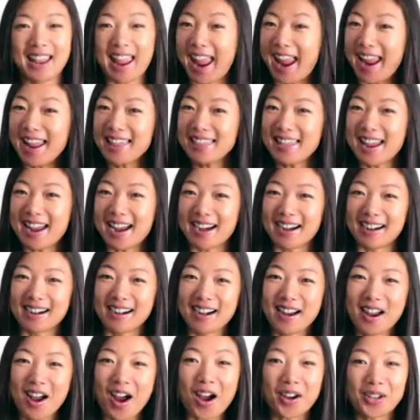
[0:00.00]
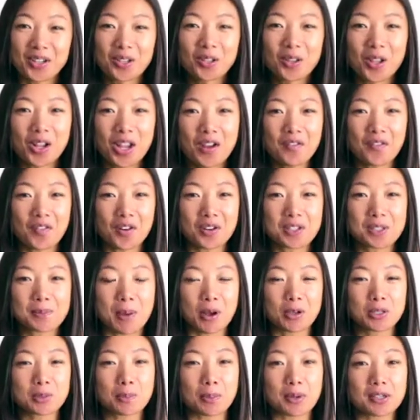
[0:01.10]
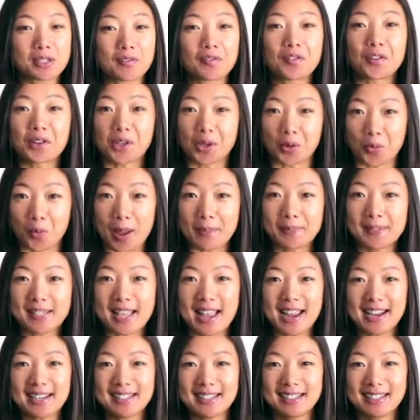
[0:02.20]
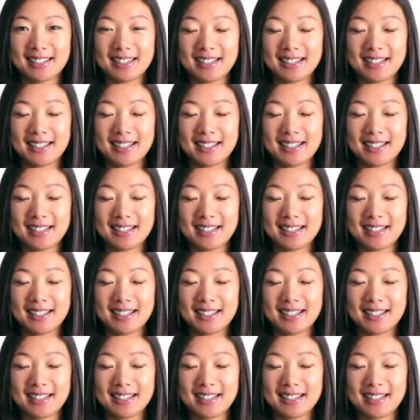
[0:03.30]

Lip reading: Hey there! Are you looking for a spokesperson for your website?